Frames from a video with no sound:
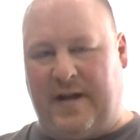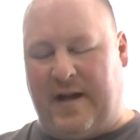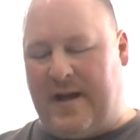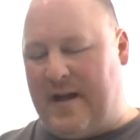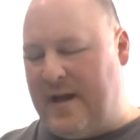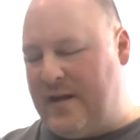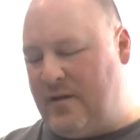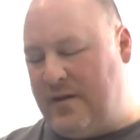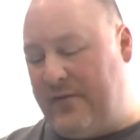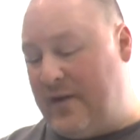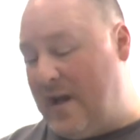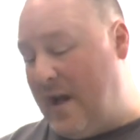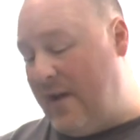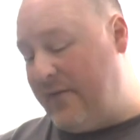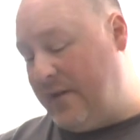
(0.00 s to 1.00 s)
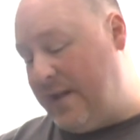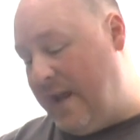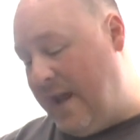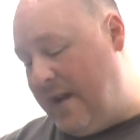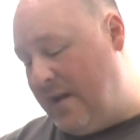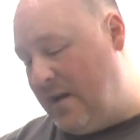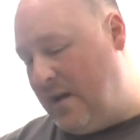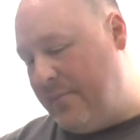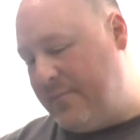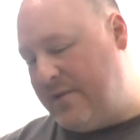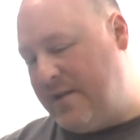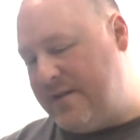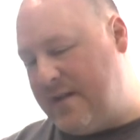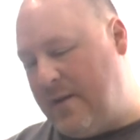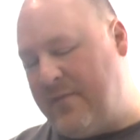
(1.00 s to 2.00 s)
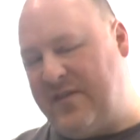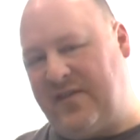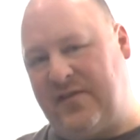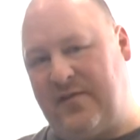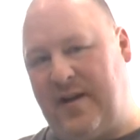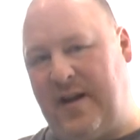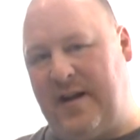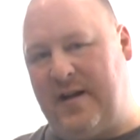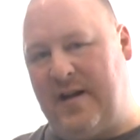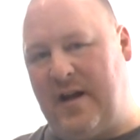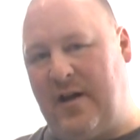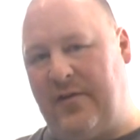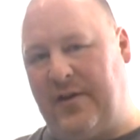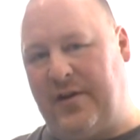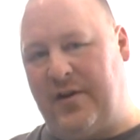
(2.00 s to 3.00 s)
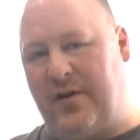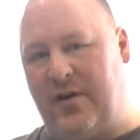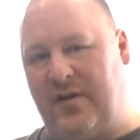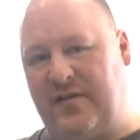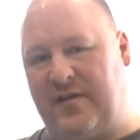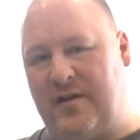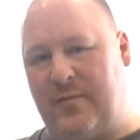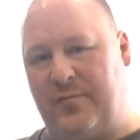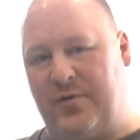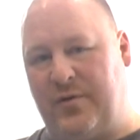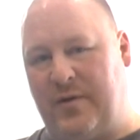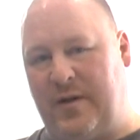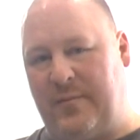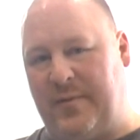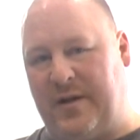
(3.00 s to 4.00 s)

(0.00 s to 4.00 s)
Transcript: I don't even have a K-cup to demonstrate how the Keurig's going to brew it,